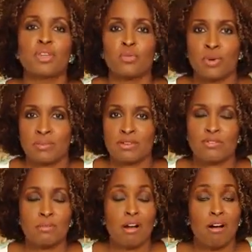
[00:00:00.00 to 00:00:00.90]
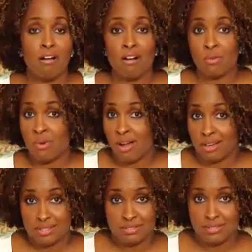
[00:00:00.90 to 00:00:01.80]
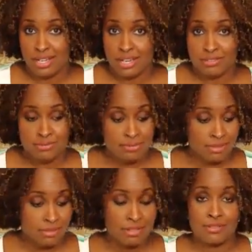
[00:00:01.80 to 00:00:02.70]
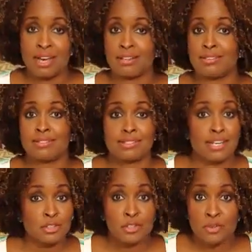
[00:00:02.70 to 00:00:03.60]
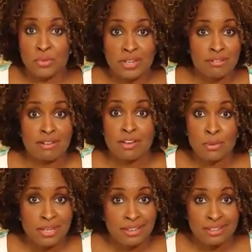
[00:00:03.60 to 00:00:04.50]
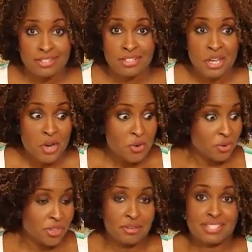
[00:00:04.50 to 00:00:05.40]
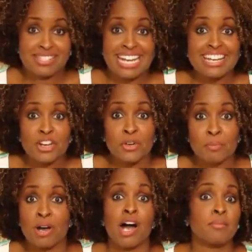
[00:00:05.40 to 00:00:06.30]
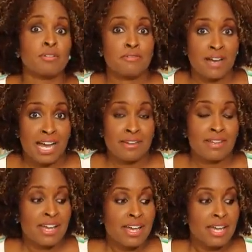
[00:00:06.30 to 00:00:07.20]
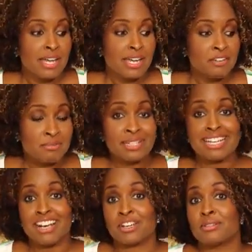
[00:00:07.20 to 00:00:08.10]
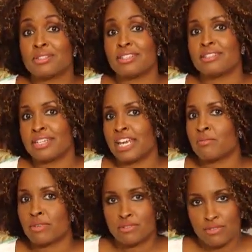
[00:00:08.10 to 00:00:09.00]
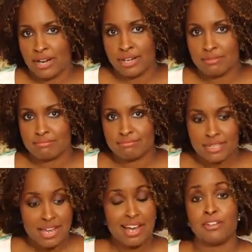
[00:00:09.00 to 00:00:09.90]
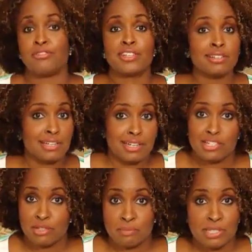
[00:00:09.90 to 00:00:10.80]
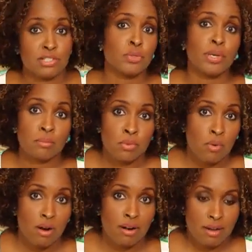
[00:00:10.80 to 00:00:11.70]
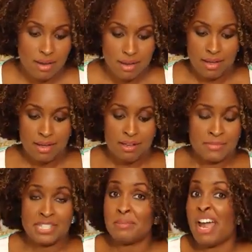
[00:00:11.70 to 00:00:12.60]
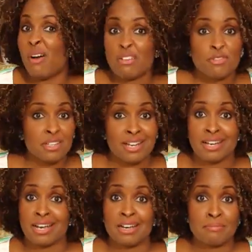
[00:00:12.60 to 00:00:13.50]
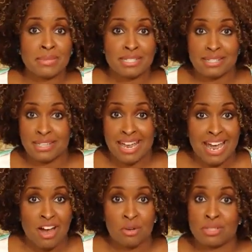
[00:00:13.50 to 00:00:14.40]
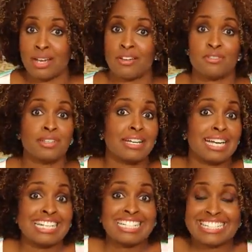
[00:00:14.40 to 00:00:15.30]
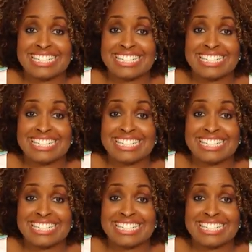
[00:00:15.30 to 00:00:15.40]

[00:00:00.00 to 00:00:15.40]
with women from all walks of life, whether they've got a stellar career and no kids, or they're a stay at home mom of five, it really echoes the same refrain. I feel like I should be doing more. Um, somehow I feel like I'm missing out. I feel like I need